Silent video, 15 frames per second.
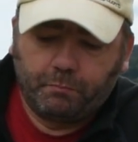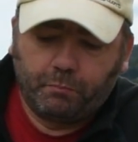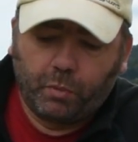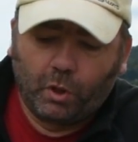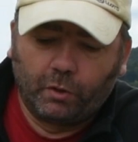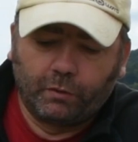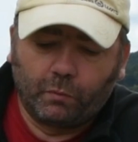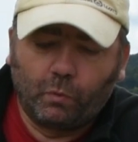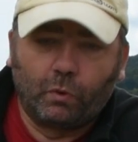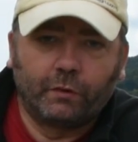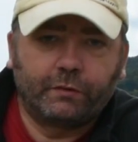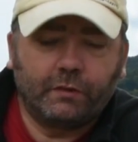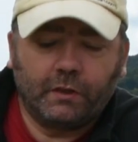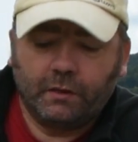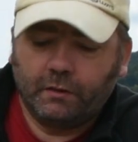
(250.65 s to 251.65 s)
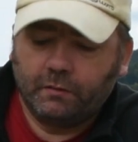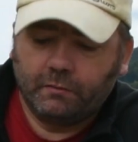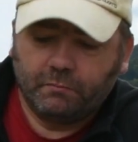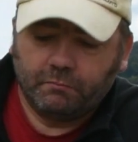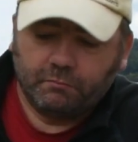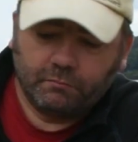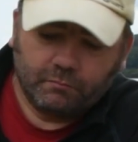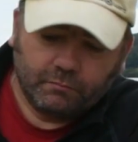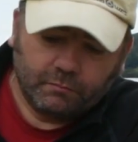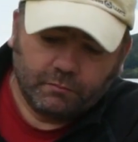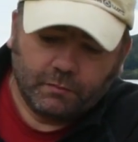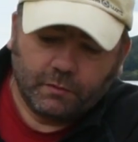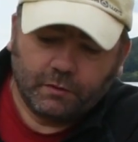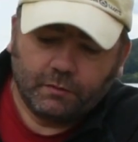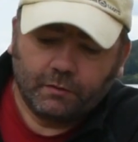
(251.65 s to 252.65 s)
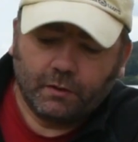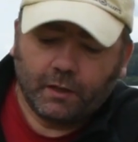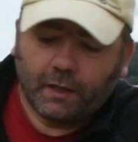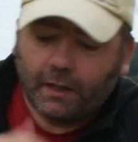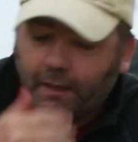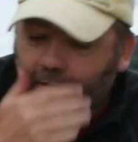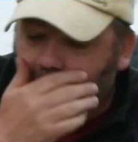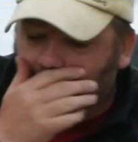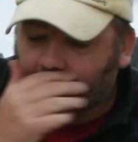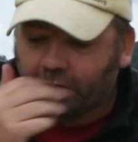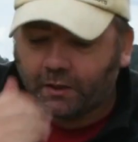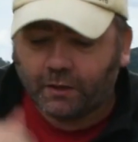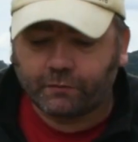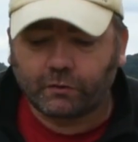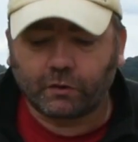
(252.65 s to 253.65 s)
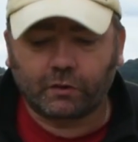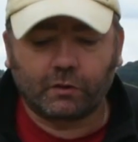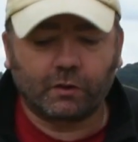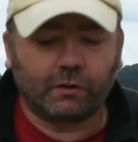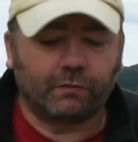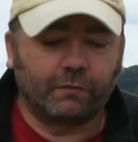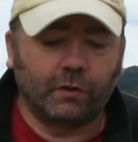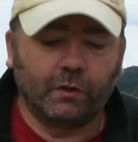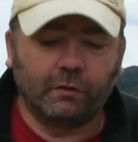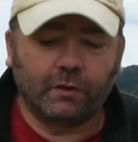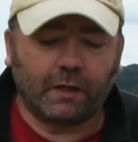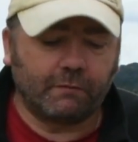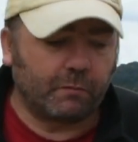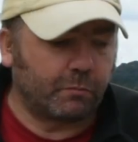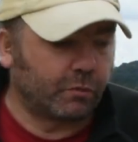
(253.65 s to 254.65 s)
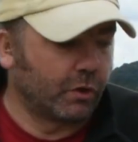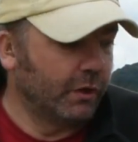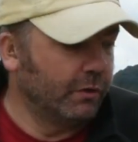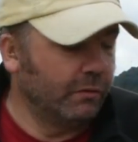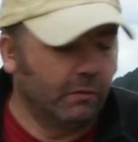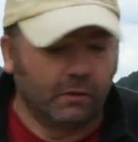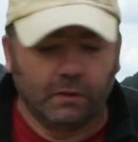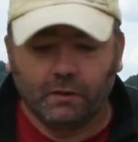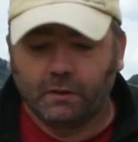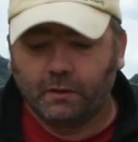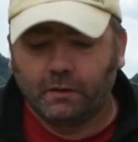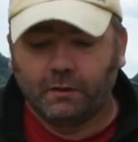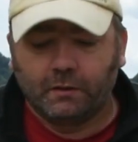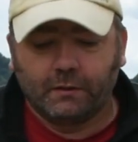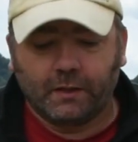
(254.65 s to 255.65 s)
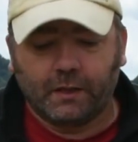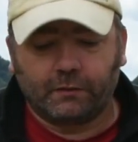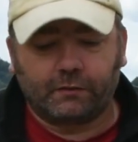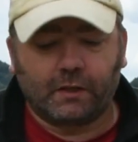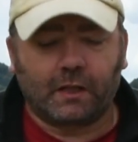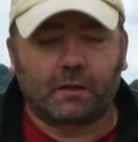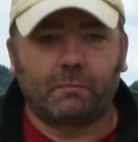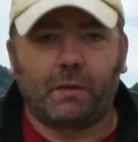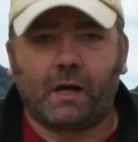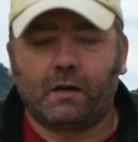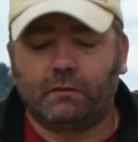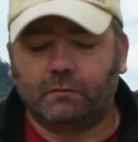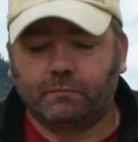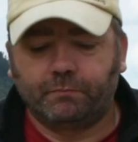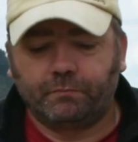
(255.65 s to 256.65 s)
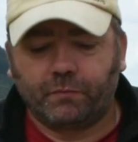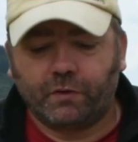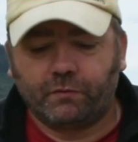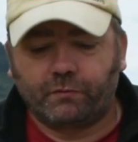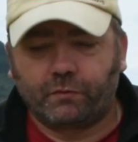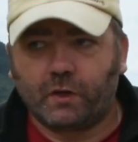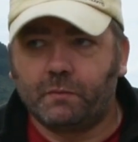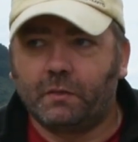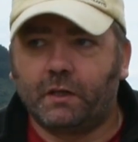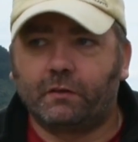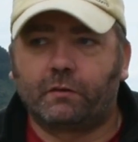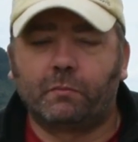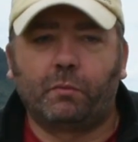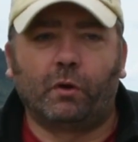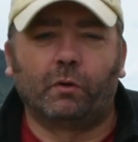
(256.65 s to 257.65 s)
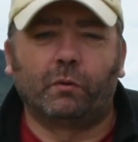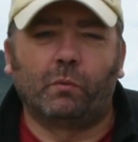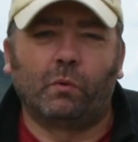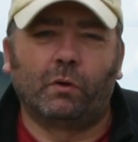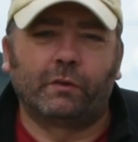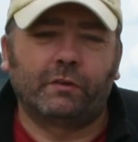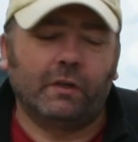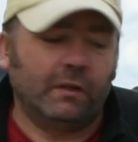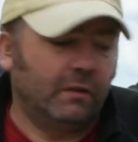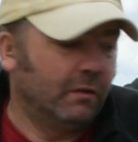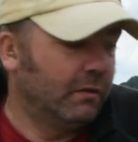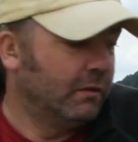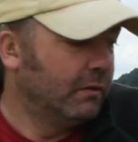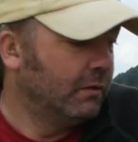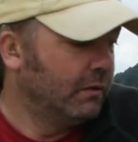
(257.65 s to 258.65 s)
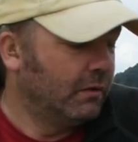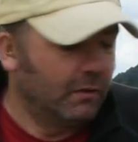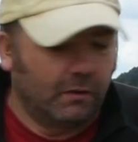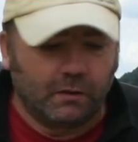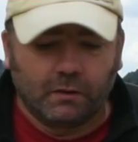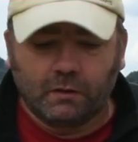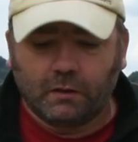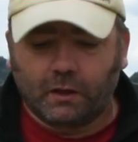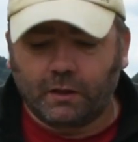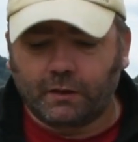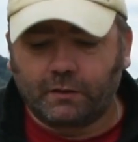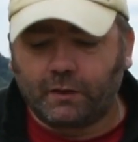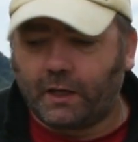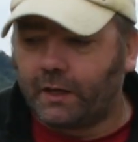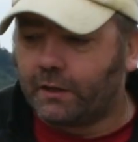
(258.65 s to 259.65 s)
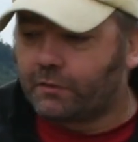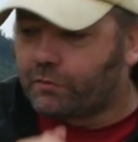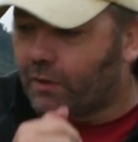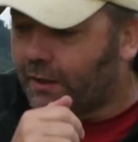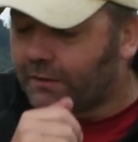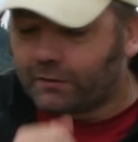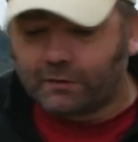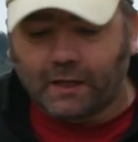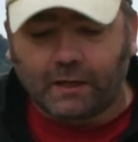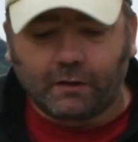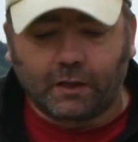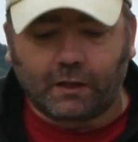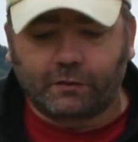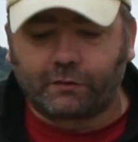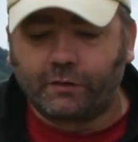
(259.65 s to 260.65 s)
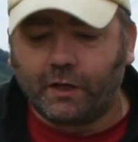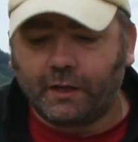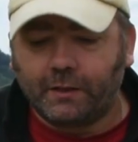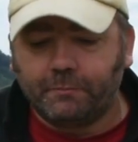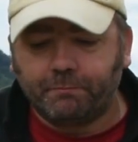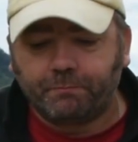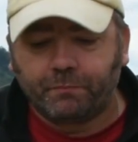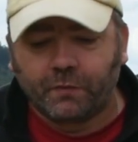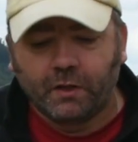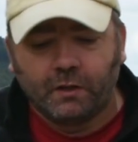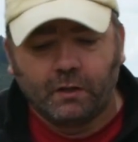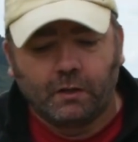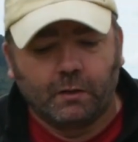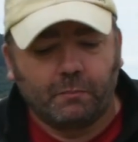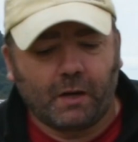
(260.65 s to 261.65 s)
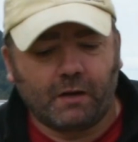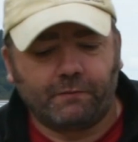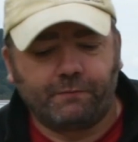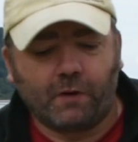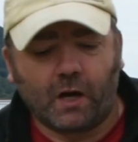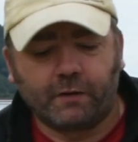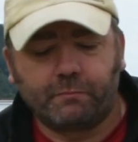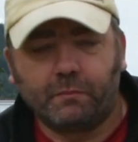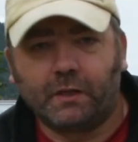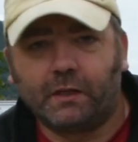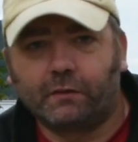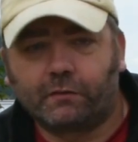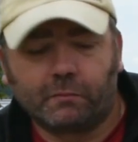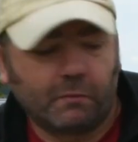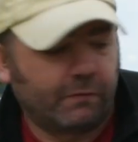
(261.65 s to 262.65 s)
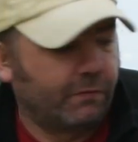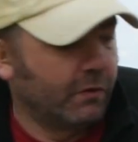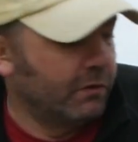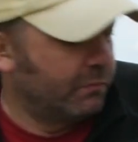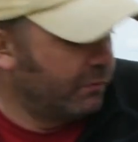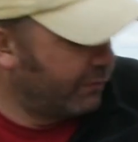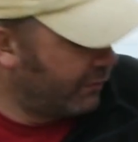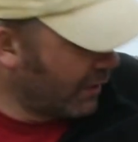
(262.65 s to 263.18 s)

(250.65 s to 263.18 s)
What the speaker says: boil the water to enough to cook your food, have a brew. That'll take about 3 minutes to boil the water. I tried this out last night. About 5 minutes and my food was